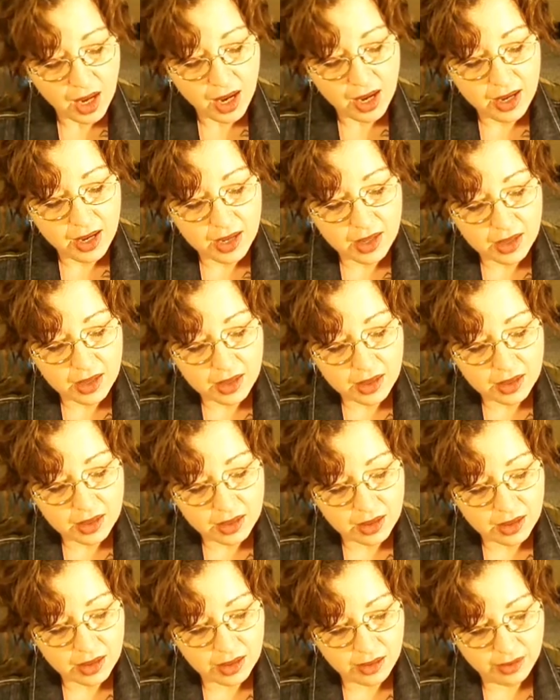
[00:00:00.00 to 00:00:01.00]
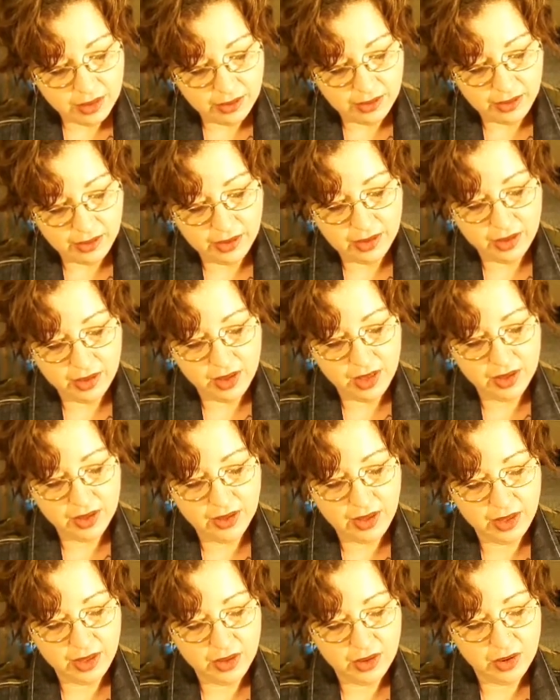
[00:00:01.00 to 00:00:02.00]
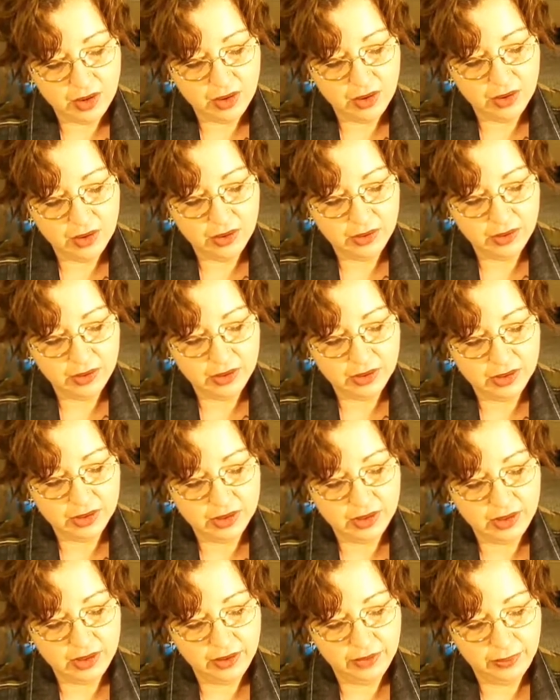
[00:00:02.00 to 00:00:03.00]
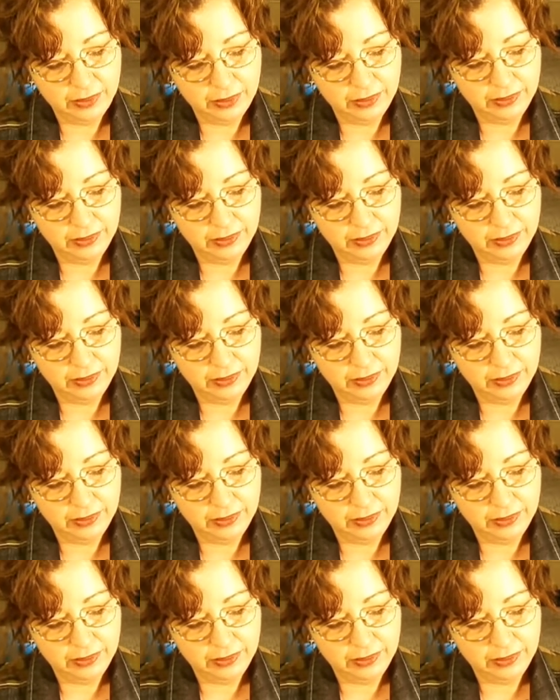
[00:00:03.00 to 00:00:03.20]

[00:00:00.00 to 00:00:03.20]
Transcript: And they are stiff